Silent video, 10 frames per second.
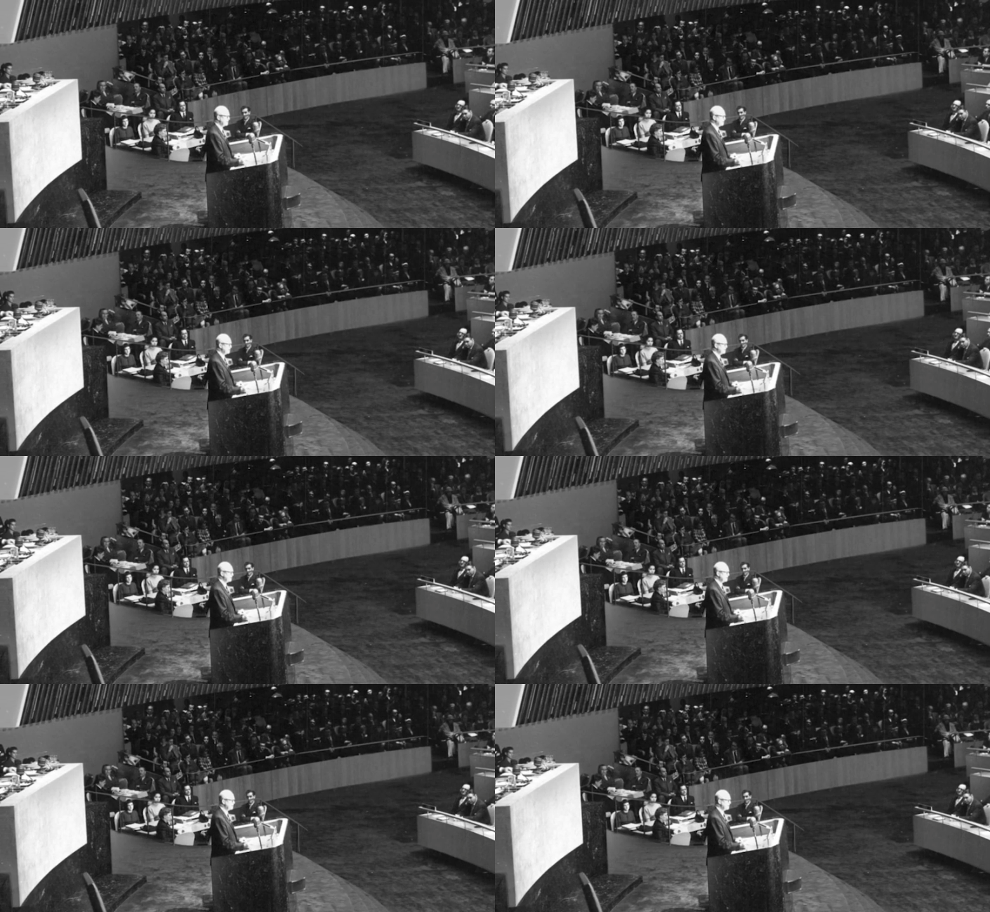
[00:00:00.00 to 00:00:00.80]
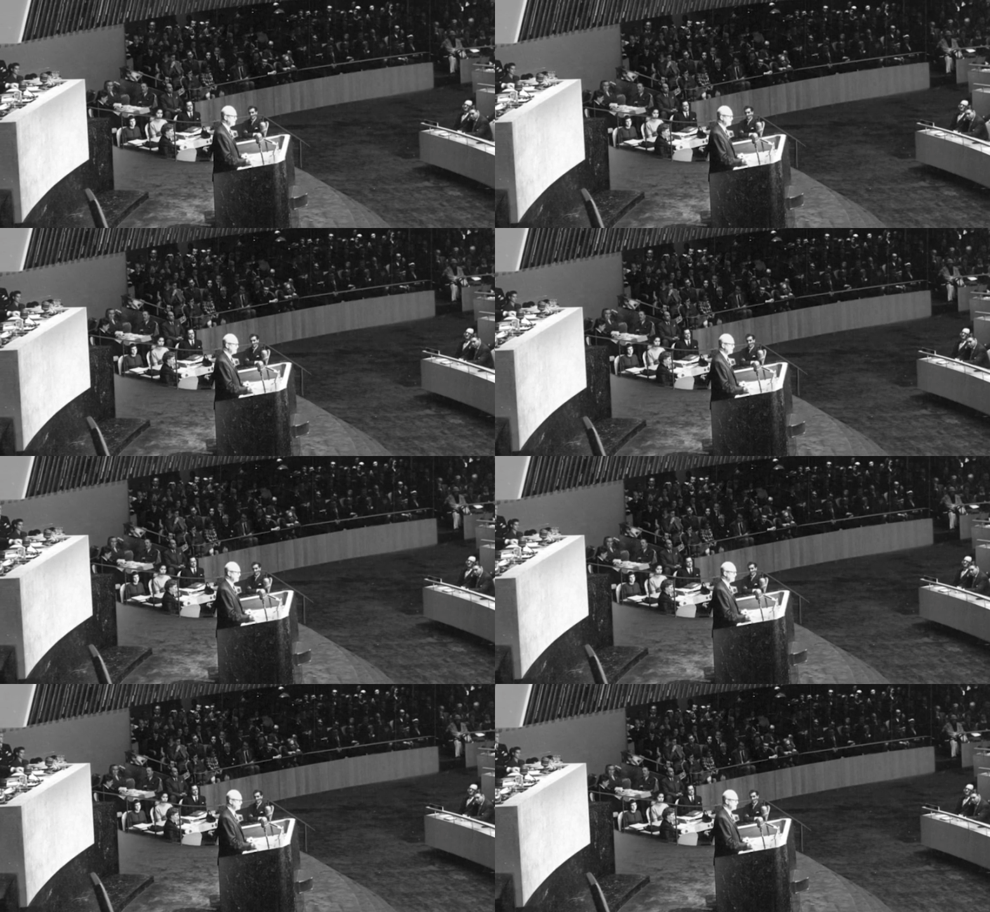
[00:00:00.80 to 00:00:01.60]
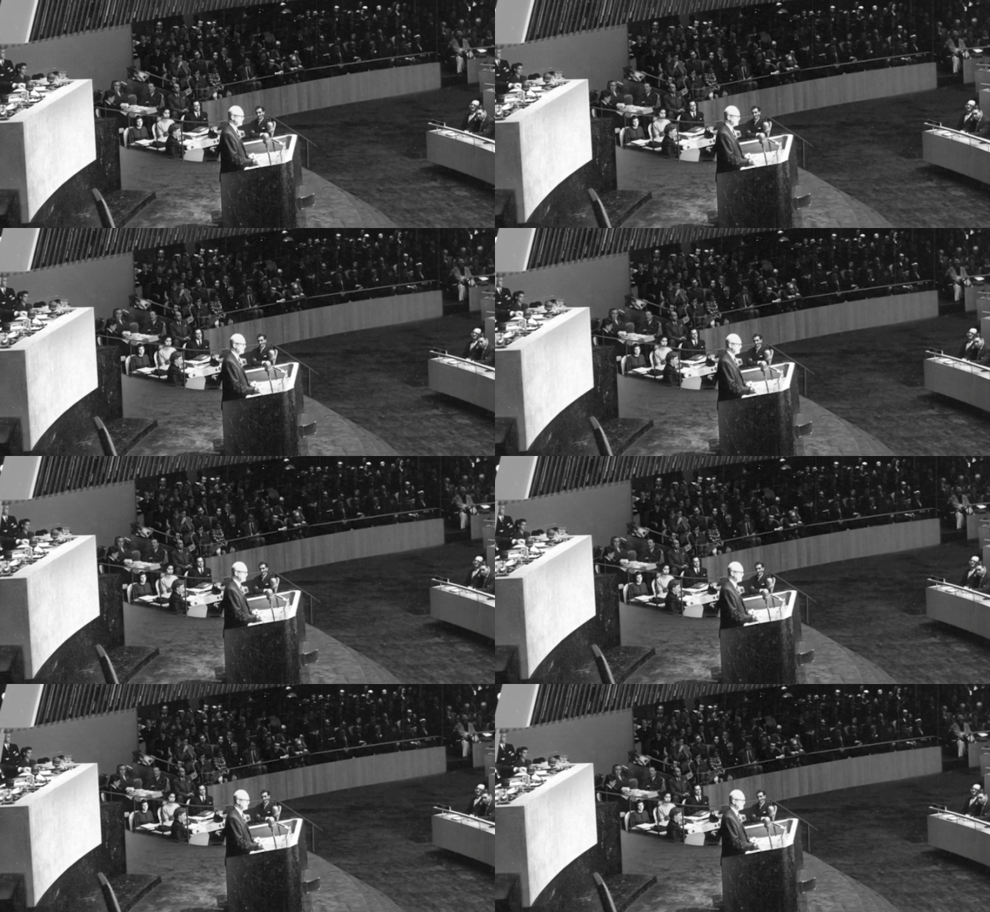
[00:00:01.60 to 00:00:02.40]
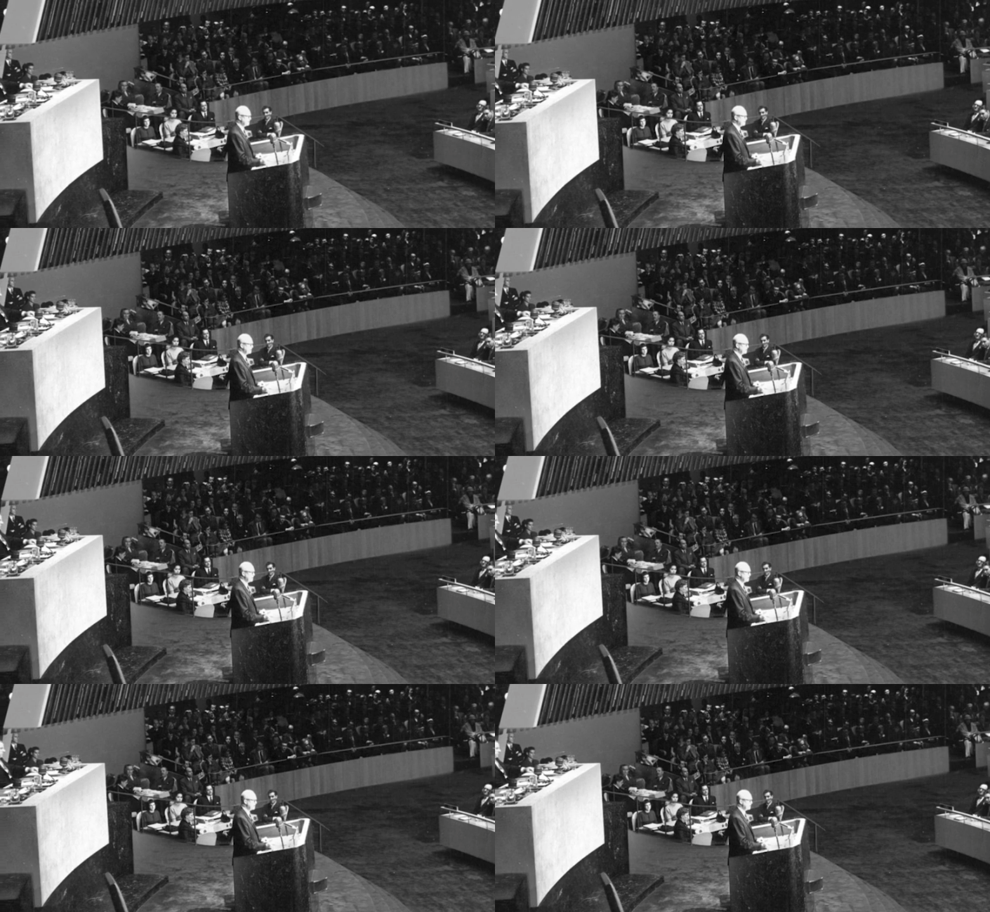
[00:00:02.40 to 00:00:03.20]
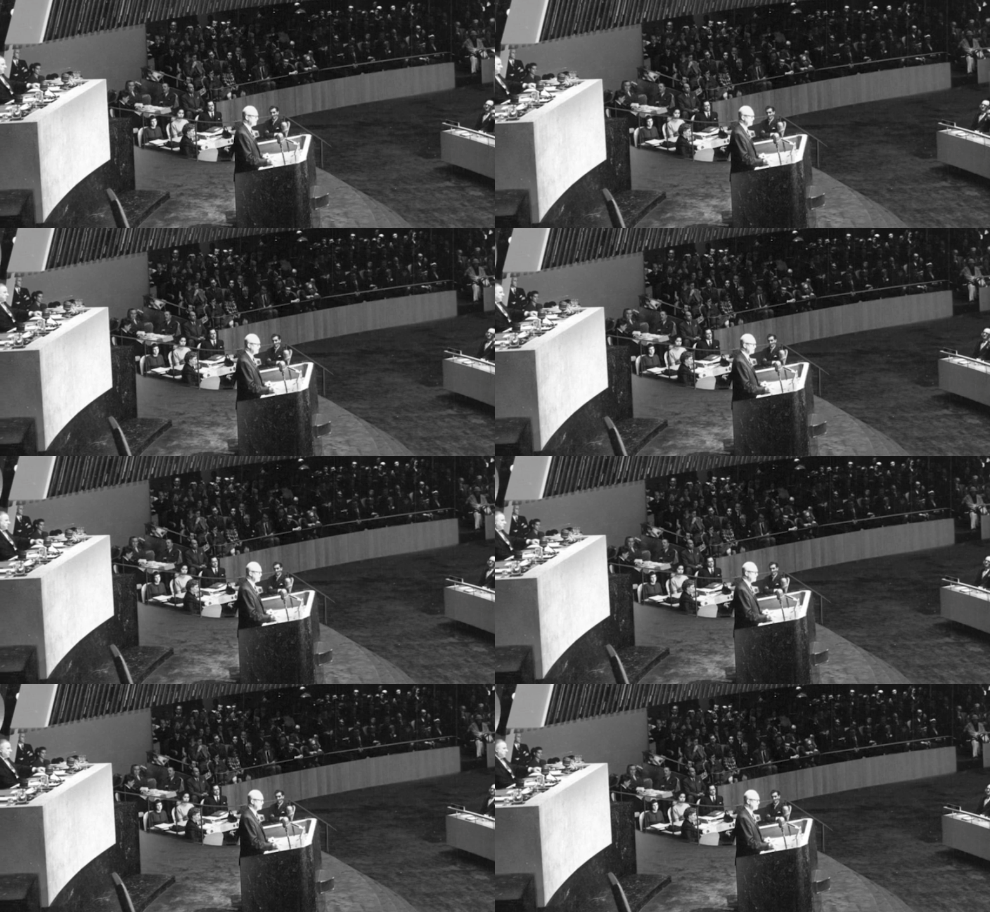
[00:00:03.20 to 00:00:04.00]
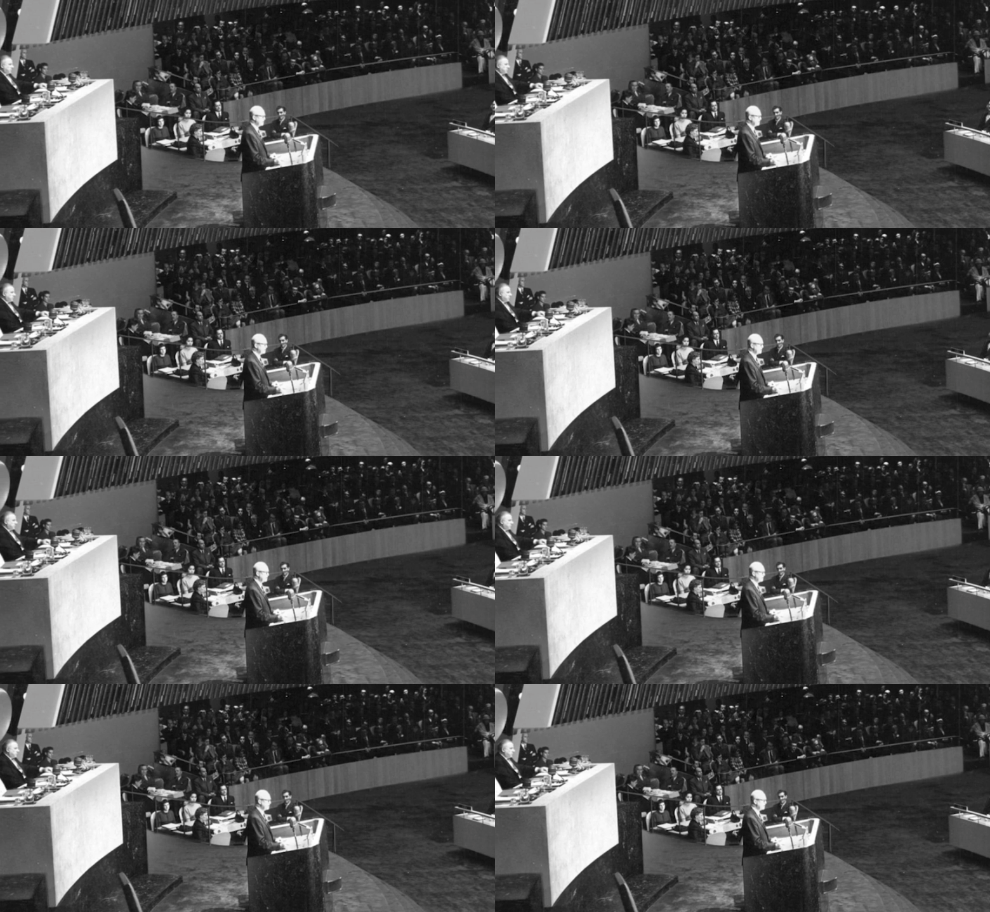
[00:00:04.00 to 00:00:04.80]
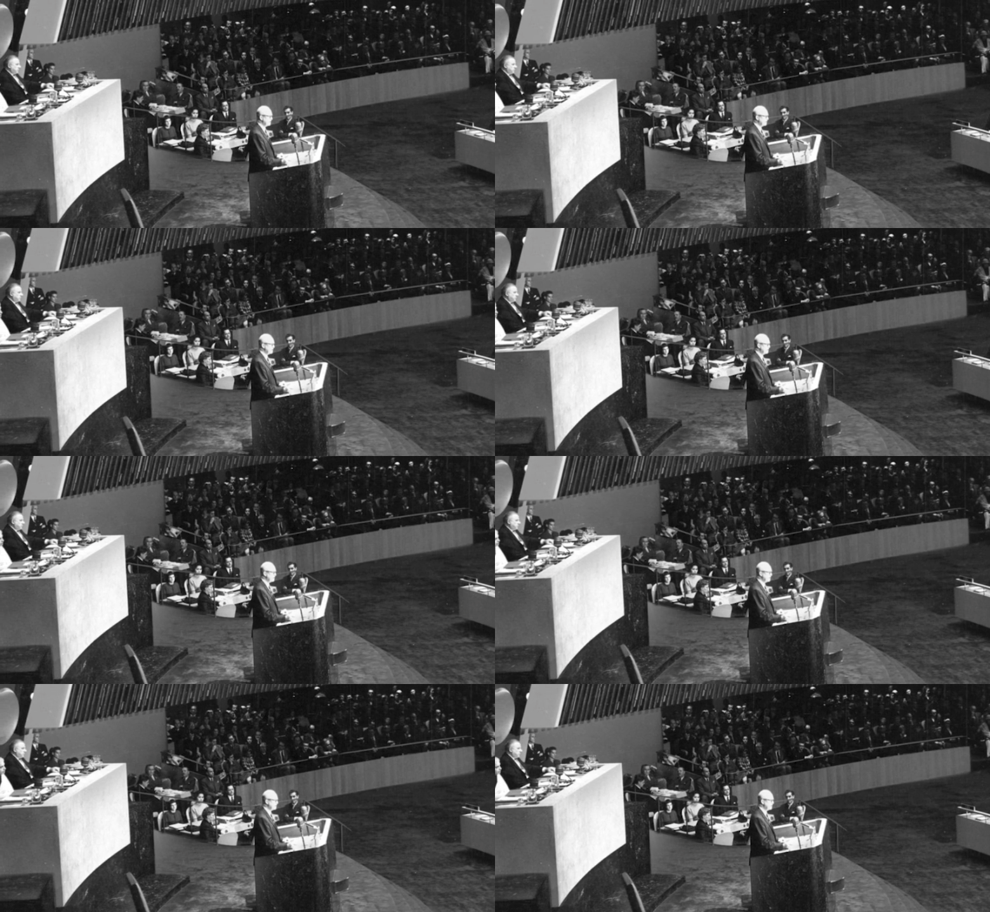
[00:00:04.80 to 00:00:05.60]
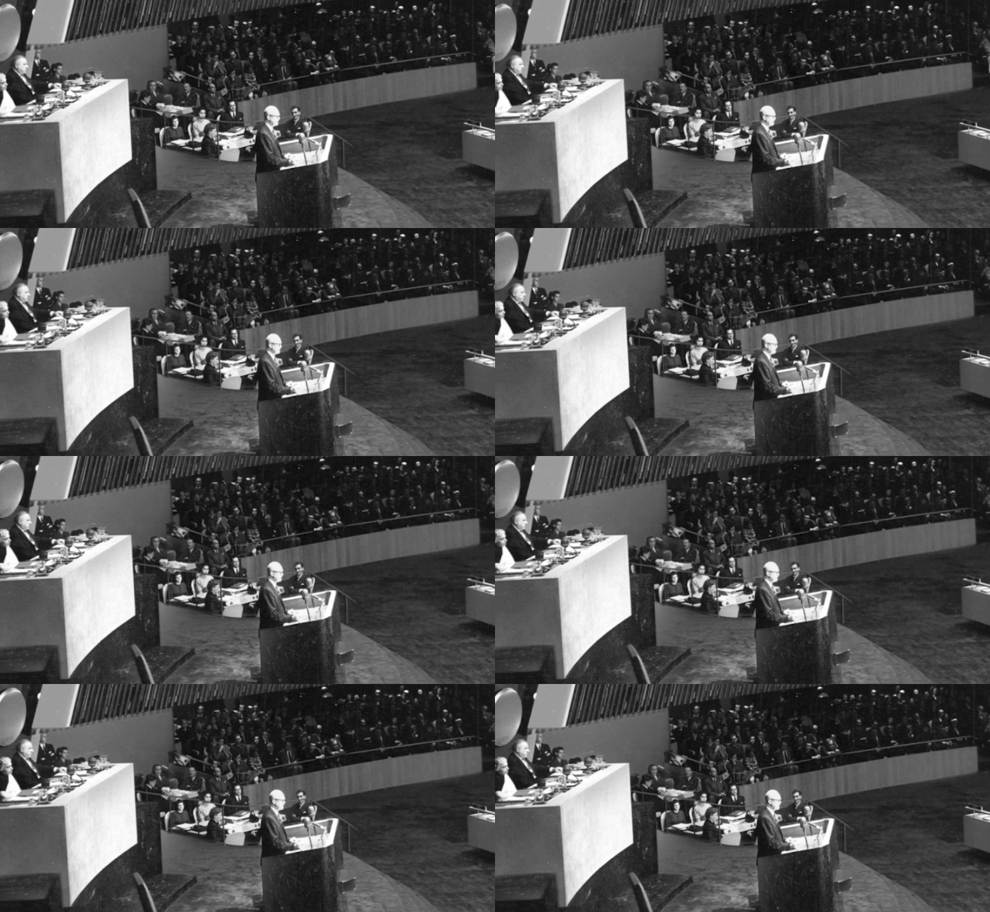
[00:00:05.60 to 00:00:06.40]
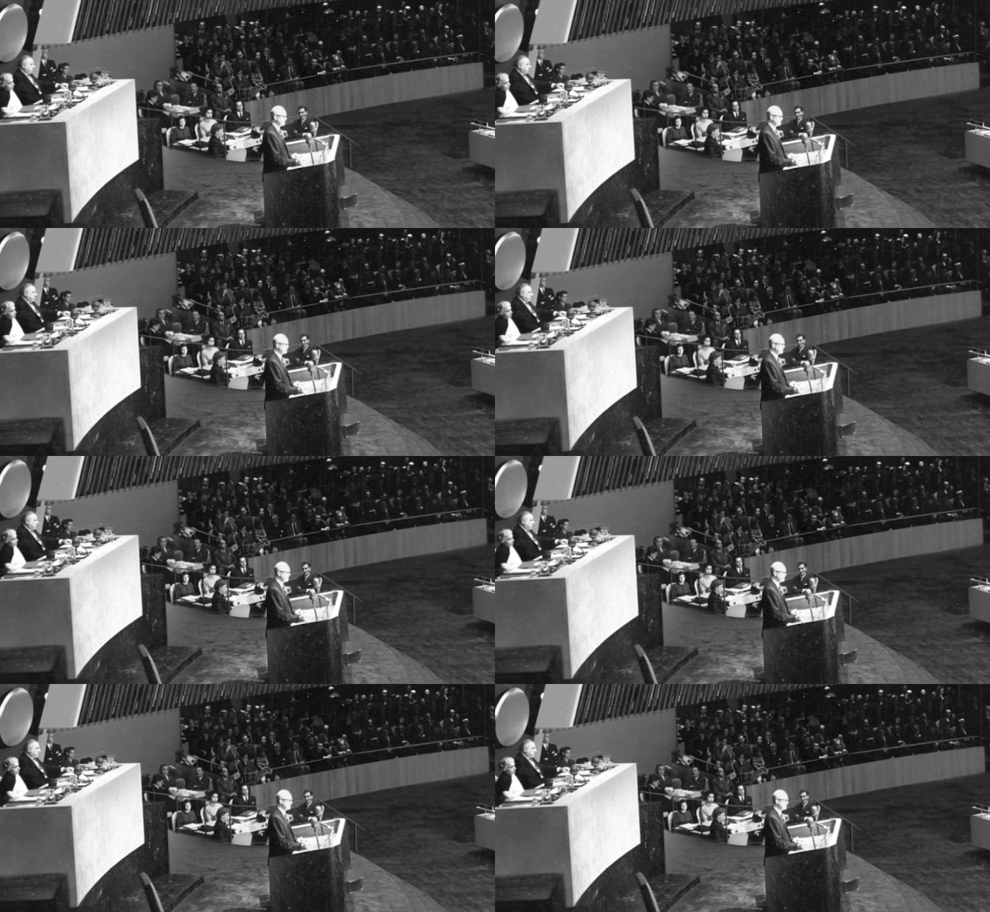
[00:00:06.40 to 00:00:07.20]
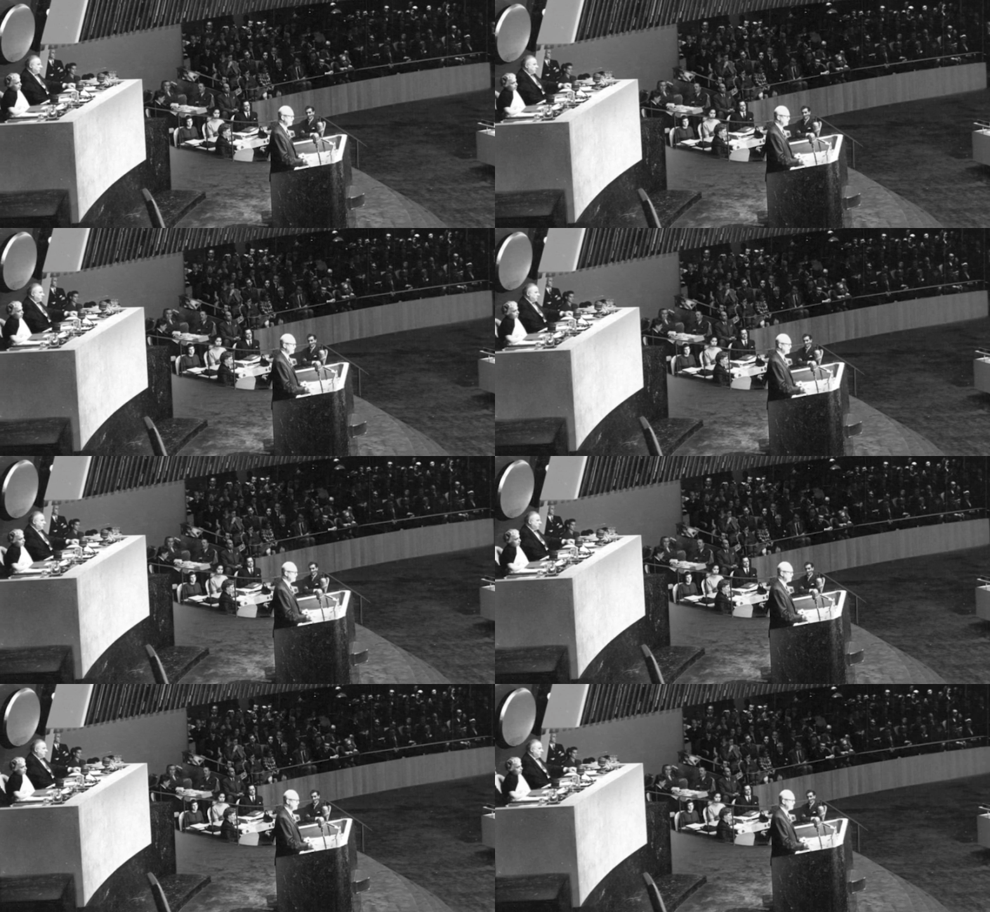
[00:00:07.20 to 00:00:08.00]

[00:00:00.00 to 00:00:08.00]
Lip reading: (no speaker visible)